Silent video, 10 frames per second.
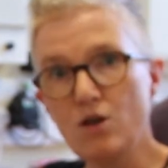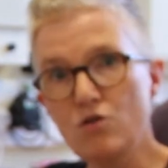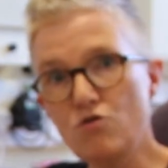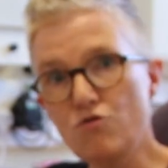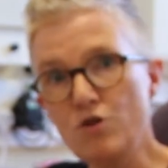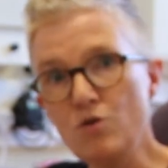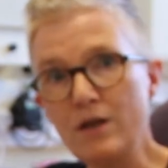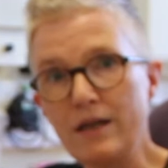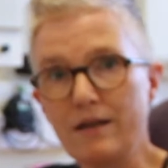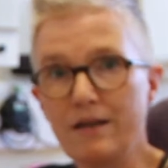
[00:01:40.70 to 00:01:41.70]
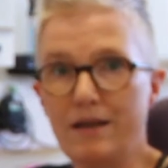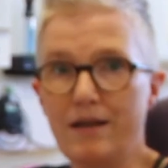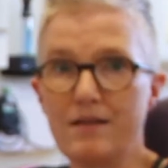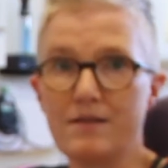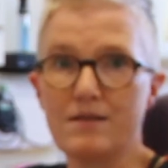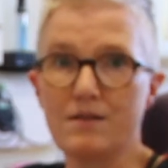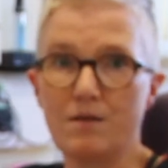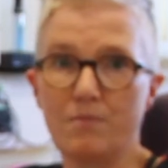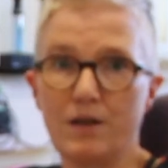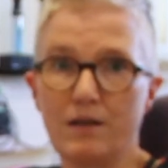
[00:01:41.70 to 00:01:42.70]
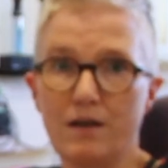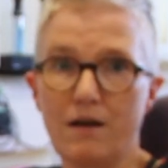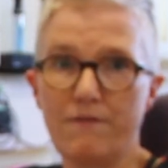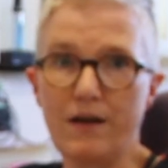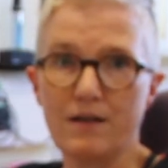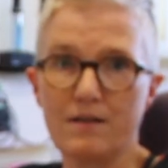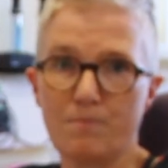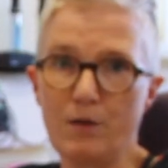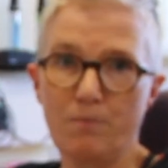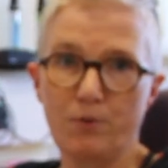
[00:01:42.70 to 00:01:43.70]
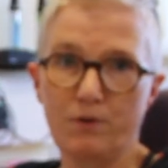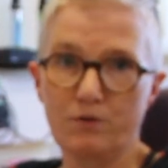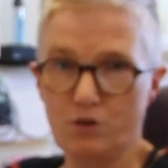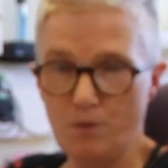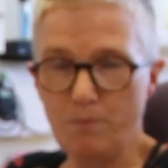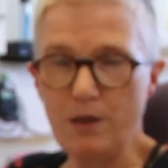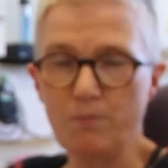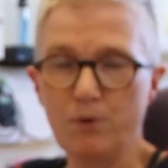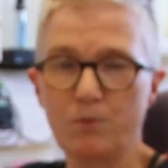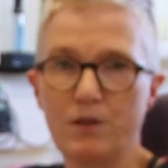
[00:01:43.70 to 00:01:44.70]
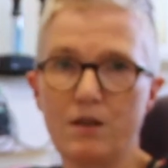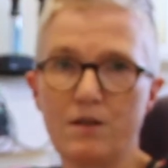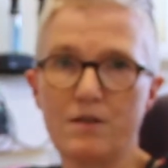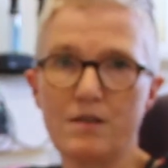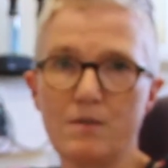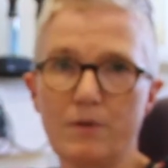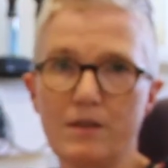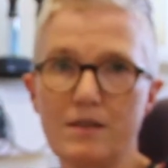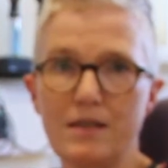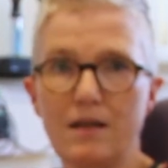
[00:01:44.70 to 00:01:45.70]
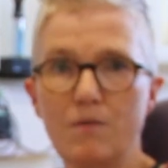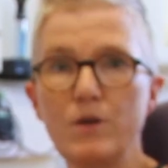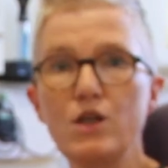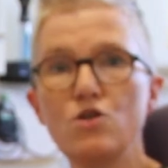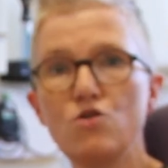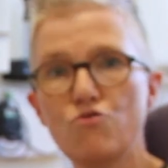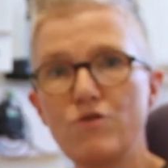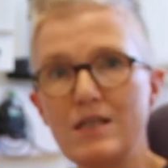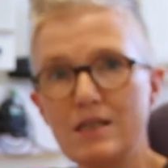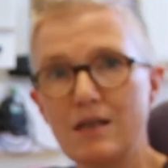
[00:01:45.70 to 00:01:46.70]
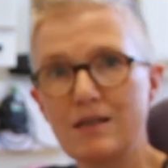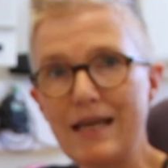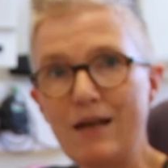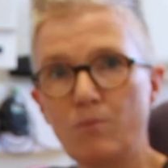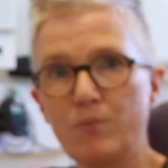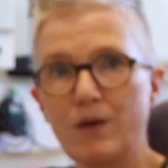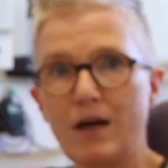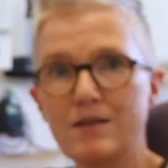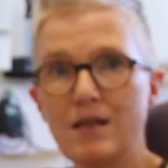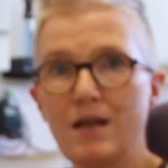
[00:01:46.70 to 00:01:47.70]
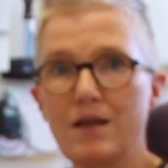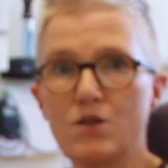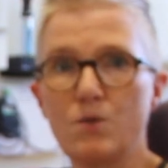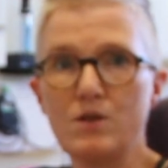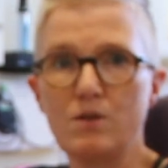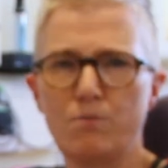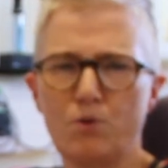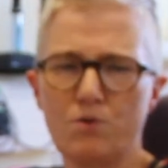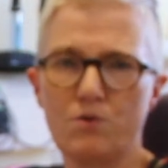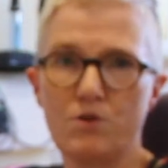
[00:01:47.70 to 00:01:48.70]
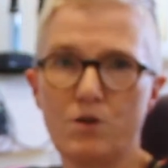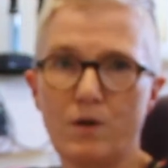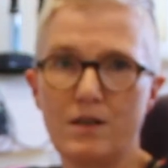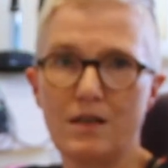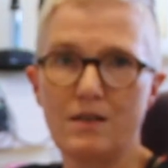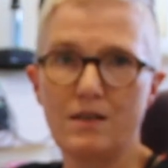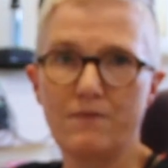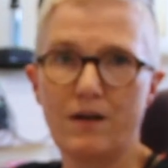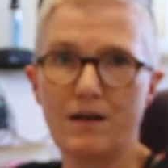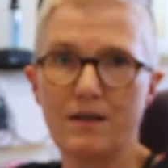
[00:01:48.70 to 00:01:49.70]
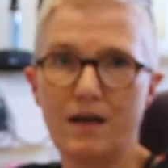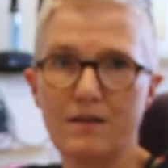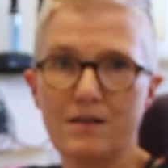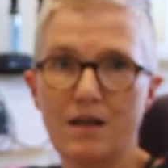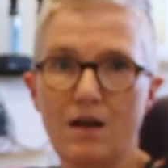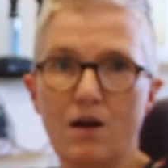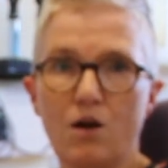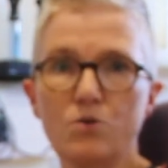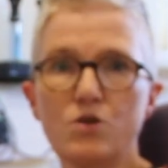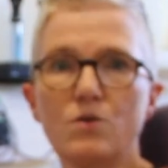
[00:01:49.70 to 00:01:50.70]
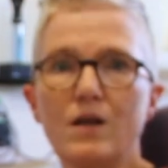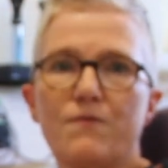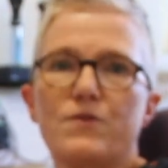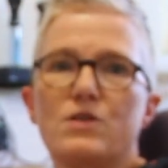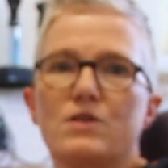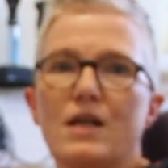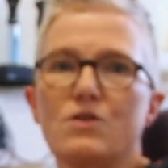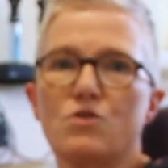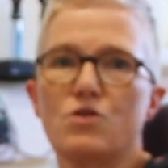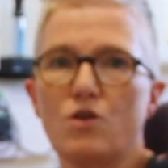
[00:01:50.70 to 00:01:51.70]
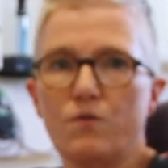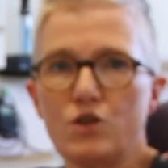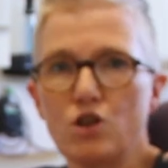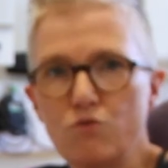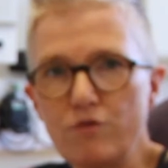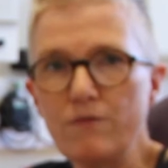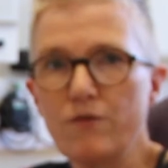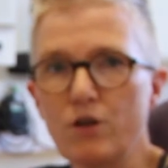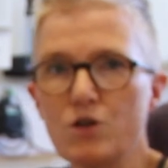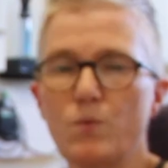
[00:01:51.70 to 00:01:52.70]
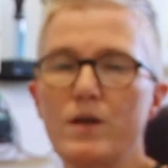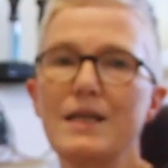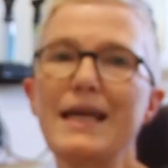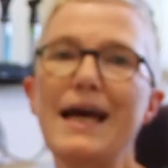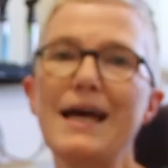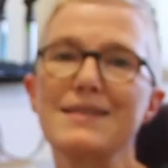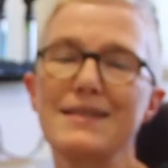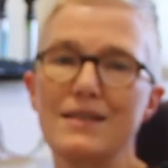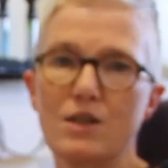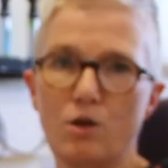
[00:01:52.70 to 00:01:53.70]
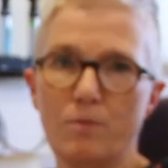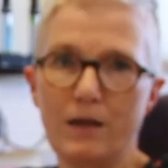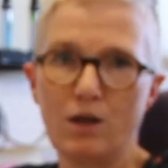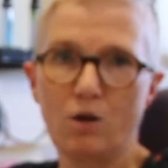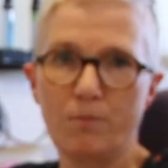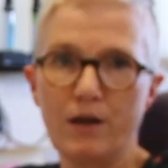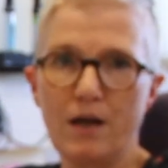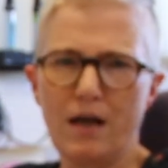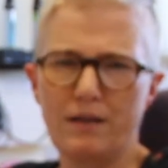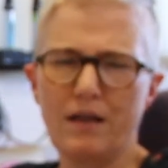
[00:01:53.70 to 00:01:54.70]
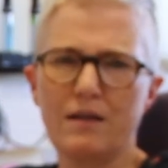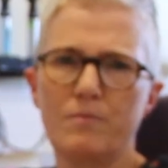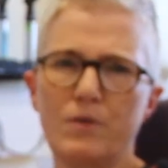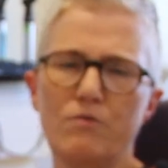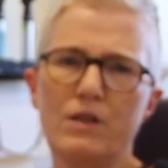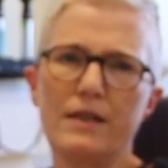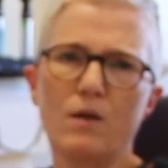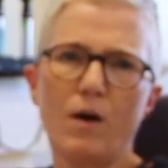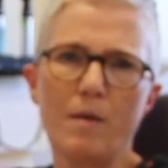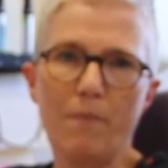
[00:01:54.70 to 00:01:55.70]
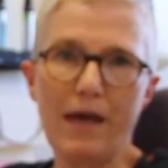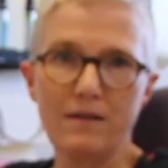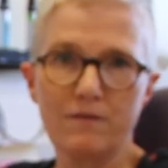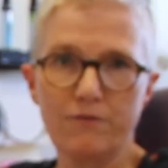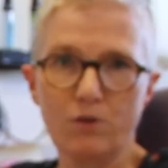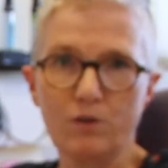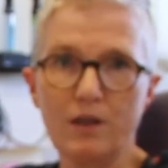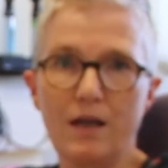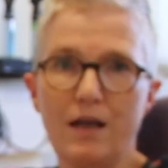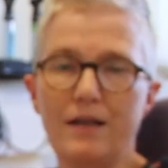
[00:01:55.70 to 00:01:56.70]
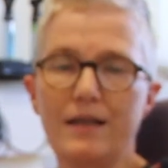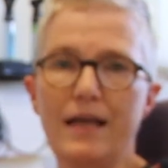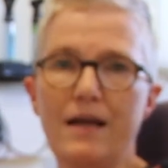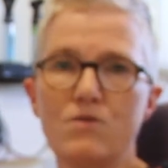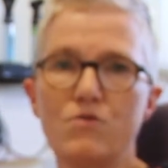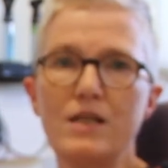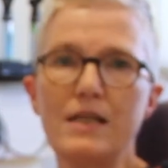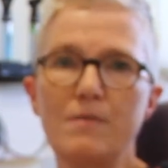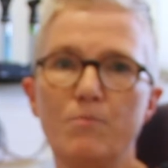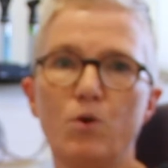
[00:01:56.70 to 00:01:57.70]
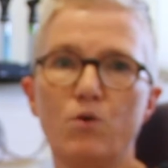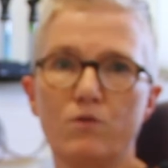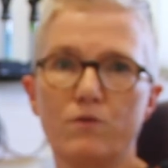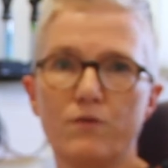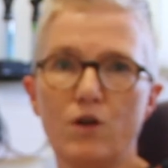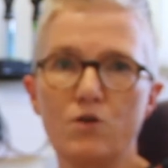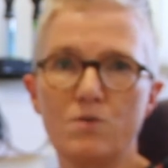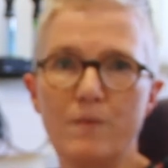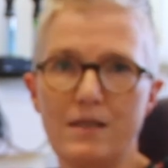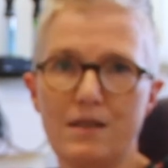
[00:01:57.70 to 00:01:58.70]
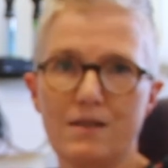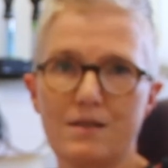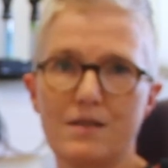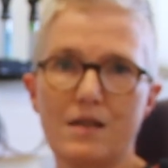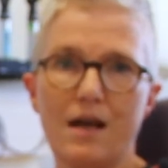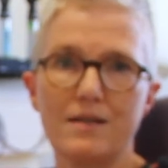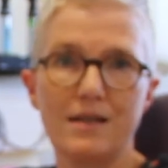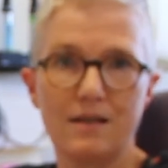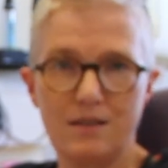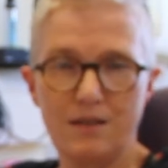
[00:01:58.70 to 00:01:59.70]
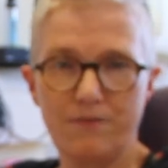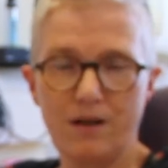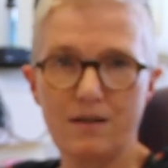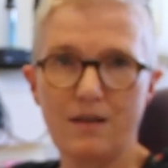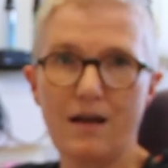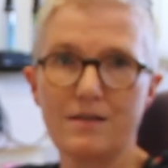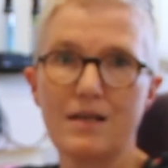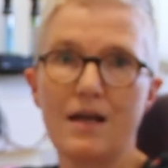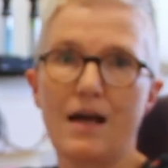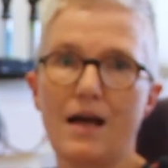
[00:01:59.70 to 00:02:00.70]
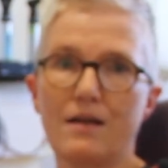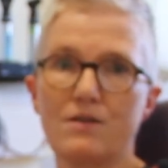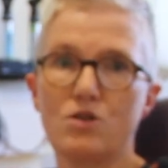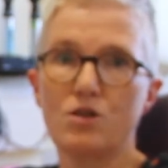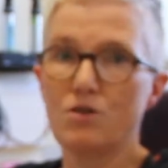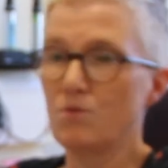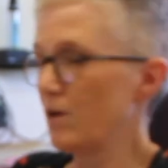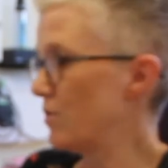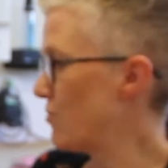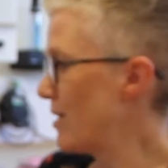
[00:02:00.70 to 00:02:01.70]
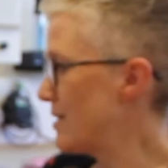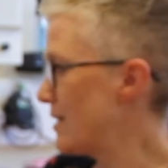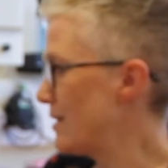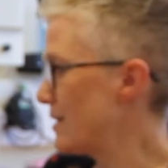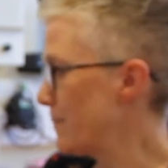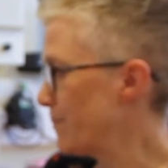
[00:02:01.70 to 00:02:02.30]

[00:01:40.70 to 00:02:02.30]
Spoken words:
Drooling is something that affects people, some people with a learning disability, and we can treat and help that, so it's important to identify that. Also, gastroesophageal reflux, where you get acid coming up, and that can be really quite painful. And again, really important for us medics to identify that and to address it.